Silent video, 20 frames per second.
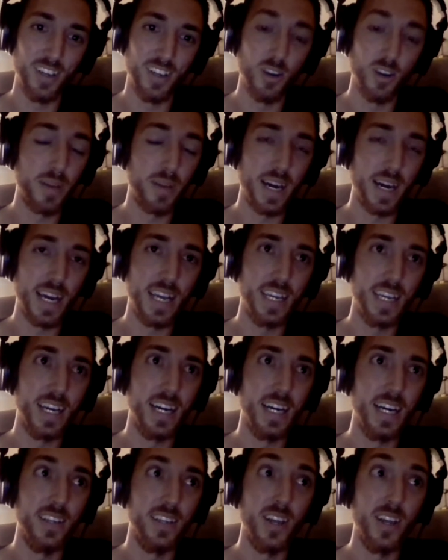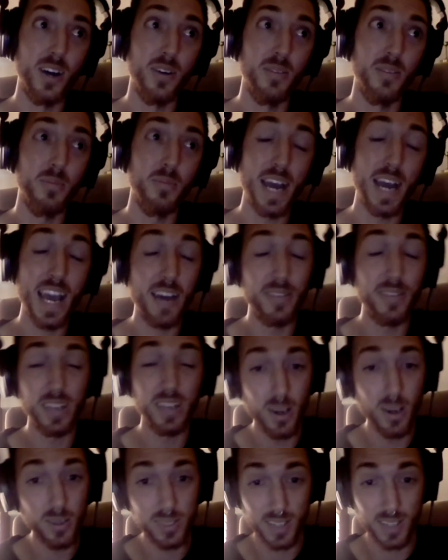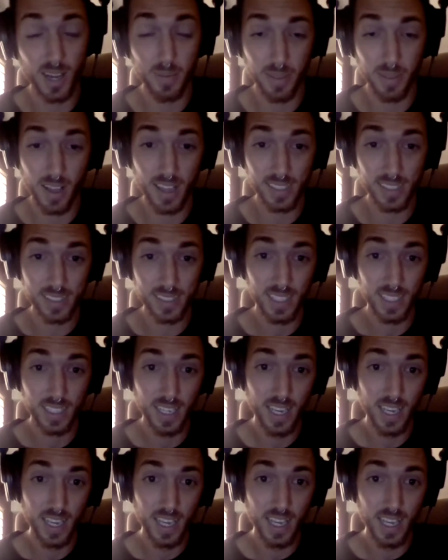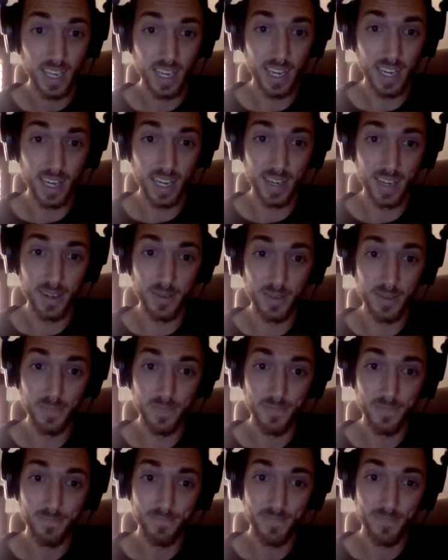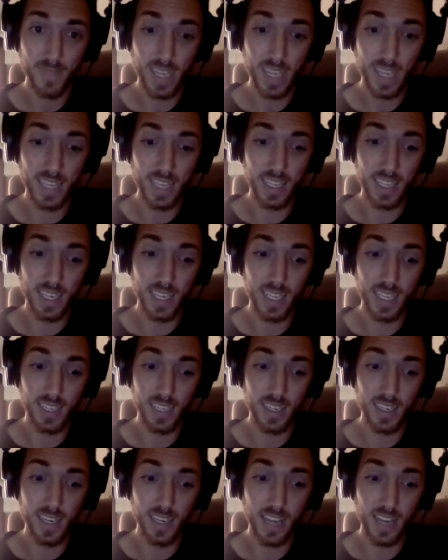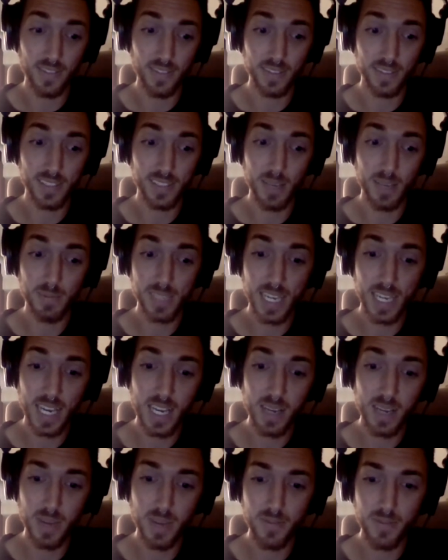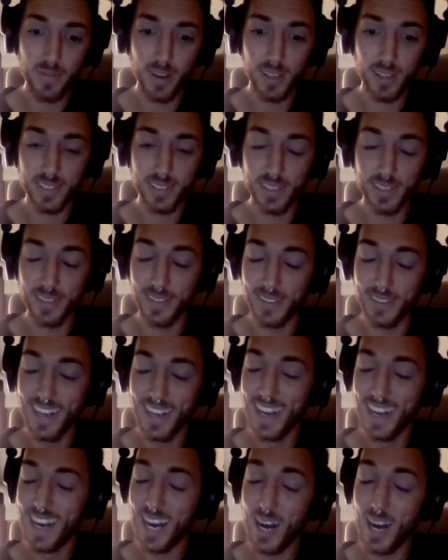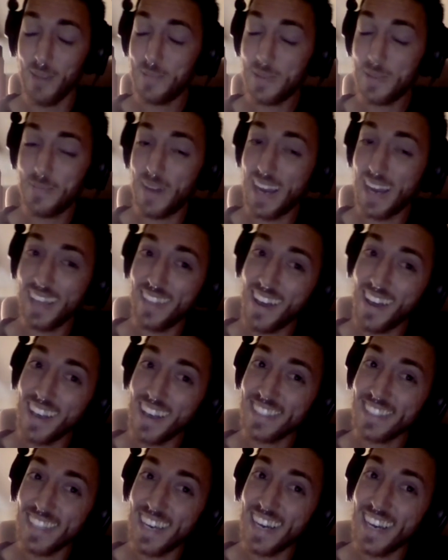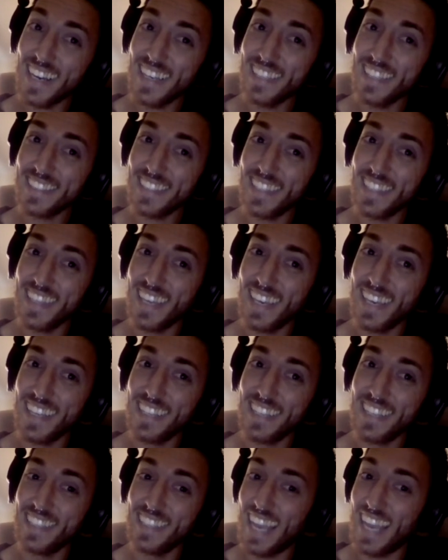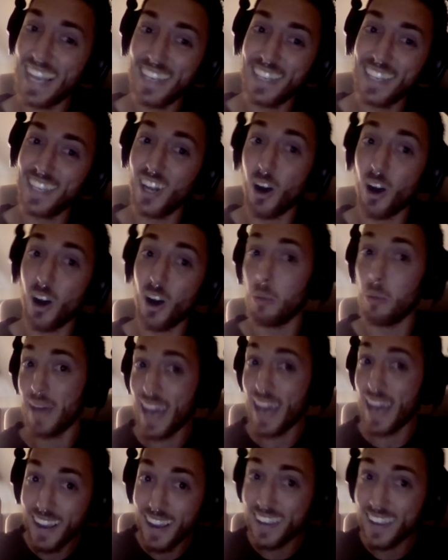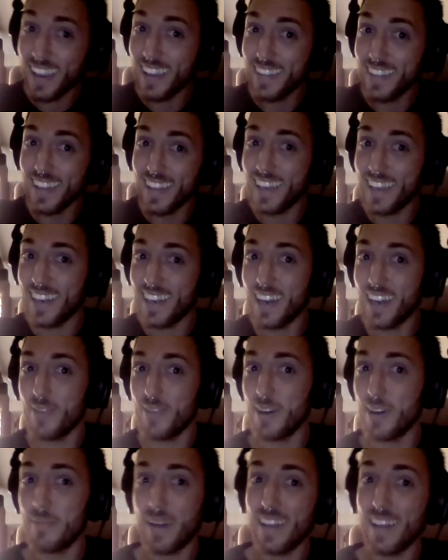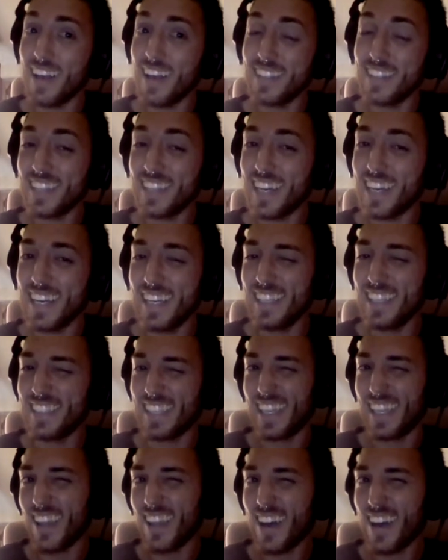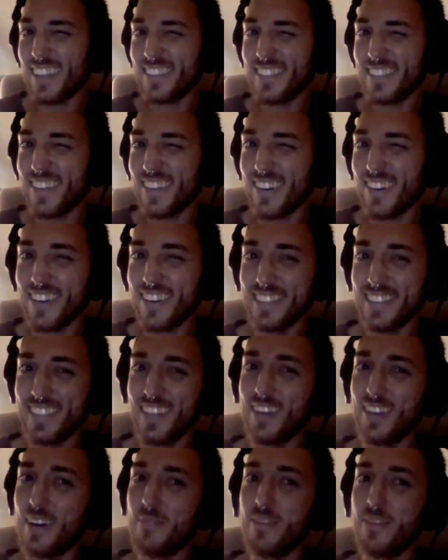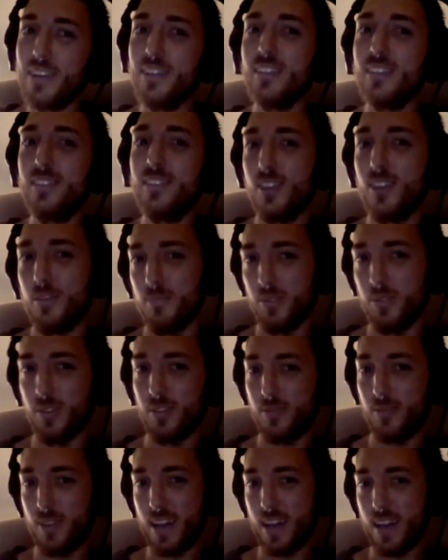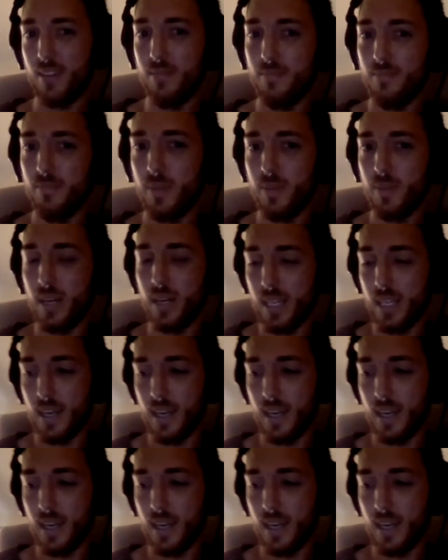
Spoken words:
by having no stop loss. And then at the same time, I've also upped my lot size and then gained it all back, and then I've upped my lot size and lost it all. So I'm very jumbled around, but